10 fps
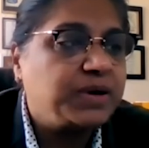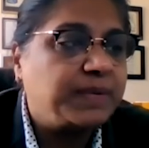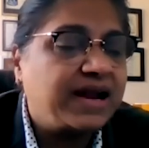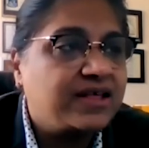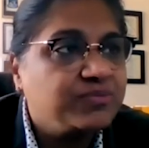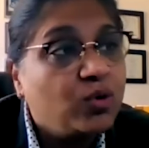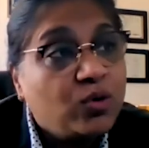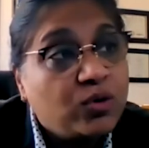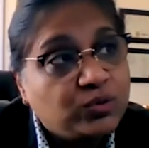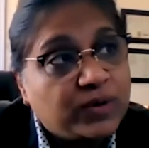People ask me,
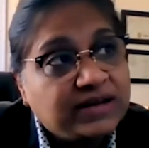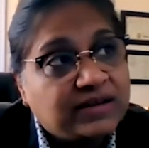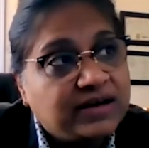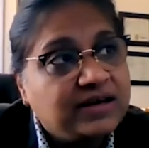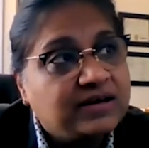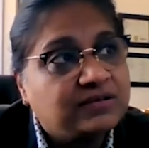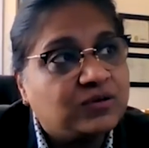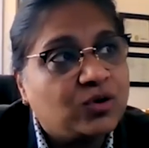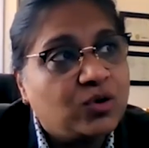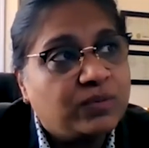oh, twenty, thirty years
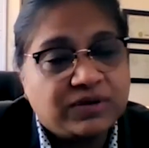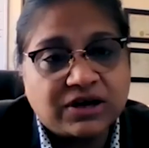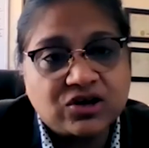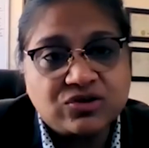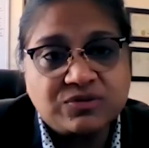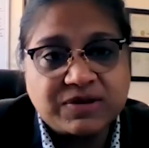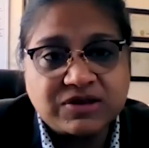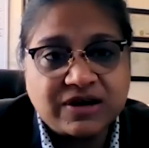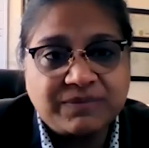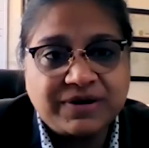ago, the kitchens
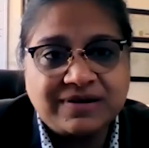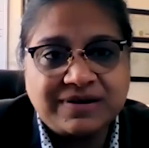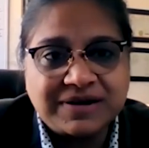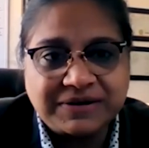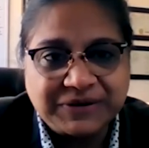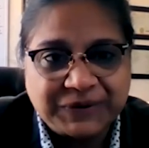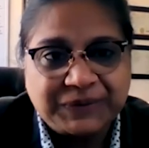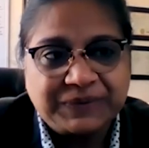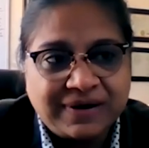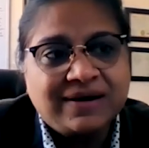must have been in a, you
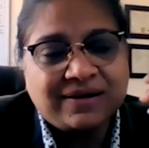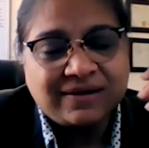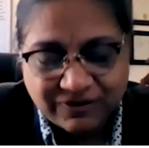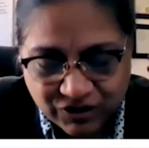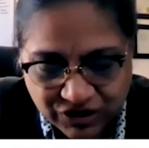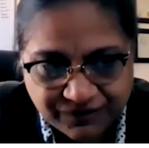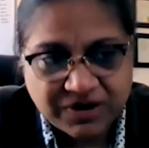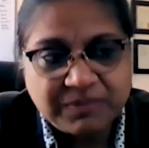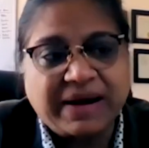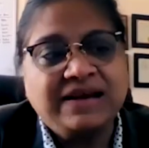know, there was
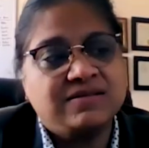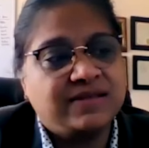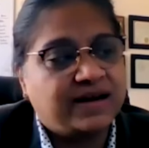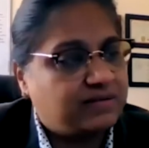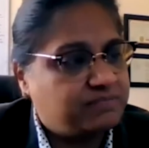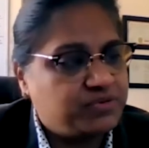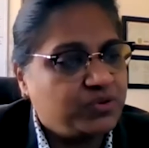different mindset.